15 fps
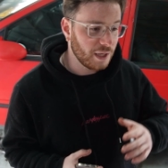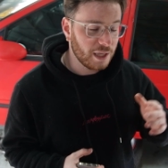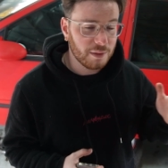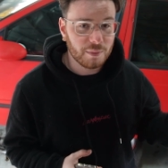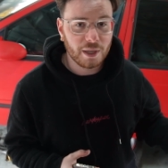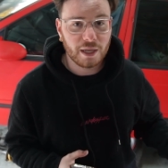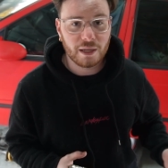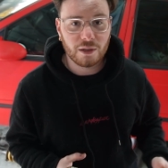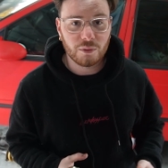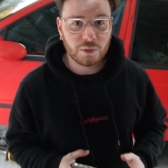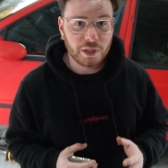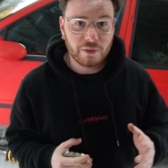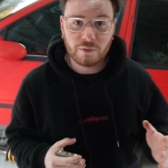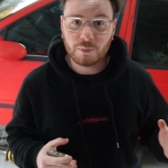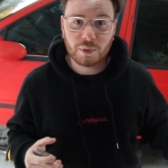eBay or
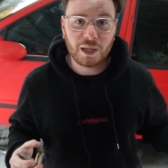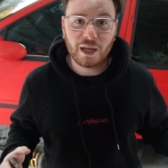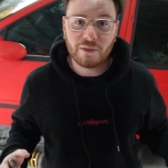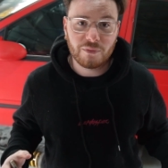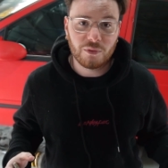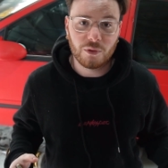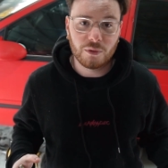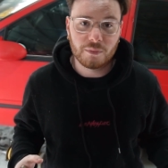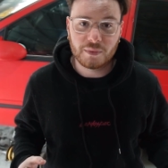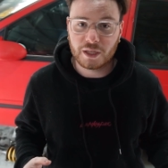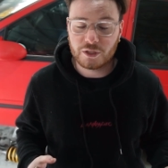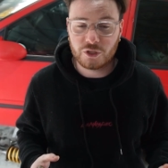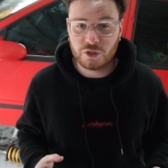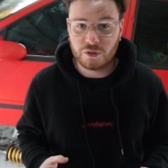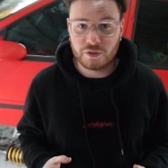whatever platform they
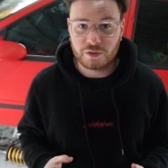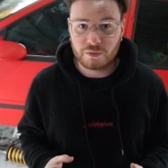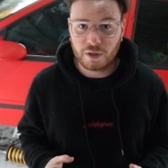choose,